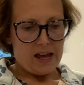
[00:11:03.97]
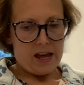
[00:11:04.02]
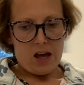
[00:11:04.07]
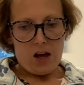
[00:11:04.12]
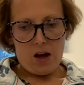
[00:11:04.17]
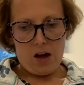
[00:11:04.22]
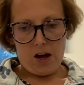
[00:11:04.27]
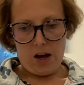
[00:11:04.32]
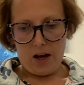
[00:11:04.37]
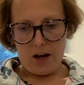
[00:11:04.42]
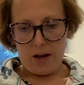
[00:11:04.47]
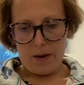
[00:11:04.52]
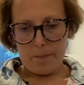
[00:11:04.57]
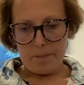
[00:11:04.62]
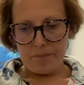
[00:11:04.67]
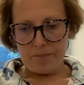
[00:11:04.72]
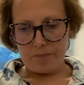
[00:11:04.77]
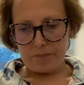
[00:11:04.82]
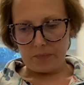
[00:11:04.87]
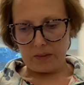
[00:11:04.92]

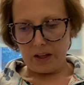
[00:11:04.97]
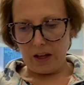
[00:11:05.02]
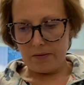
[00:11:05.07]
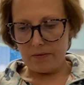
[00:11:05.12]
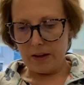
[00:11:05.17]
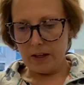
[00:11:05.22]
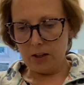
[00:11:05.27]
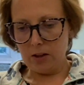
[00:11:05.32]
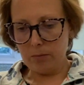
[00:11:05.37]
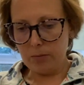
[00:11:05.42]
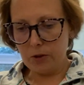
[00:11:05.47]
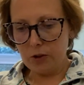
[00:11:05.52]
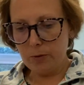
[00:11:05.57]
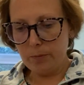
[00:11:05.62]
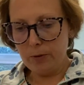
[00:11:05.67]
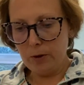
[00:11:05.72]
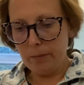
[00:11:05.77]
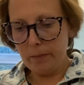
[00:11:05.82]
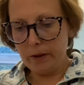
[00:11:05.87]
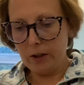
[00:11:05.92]
And then I'm going to
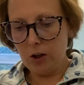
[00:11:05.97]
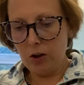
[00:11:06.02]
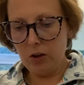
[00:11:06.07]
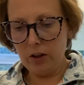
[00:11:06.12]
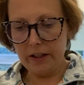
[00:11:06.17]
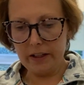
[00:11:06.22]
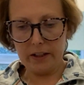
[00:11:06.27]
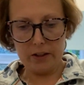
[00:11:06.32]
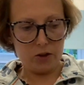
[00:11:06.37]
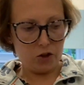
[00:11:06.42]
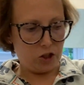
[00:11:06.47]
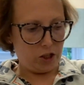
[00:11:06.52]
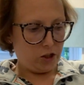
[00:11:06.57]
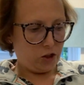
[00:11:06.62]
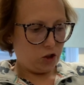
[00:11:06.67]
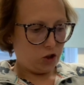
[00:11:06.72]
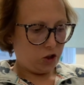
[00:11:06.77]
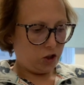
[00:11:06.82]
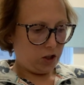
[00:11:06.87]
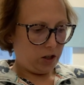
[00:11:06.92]
put my garlic and
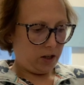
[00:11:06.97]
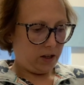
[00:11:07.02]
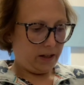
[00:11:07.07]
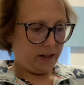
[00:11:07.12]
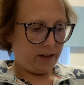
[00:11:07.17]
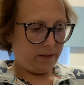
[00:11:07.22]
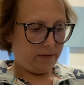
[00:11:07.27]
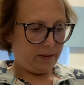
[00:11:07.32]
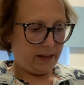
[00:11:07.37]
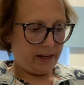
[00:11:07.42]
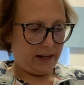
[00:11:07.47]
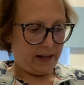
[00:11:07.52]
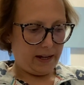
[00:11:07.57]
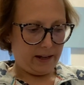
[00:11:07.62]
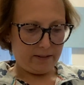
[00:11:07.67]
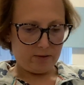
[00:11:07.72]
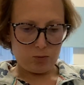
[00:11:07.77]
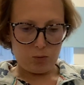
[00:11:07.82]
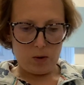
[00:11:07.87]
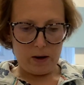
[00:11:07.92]
ginger in there
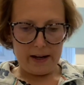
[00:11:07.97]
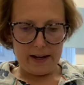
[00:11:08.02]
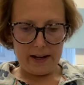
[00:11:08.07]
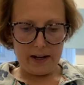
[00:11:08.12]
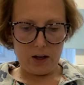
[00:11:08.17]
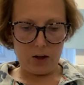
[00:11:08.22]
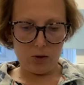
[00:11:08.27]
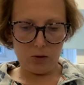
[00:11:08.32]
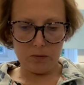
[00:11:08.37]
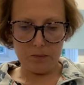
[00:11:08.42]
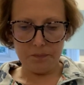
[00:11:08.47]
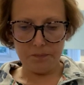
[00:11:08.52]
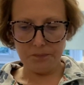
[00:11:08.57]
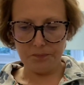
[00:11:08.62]
as well.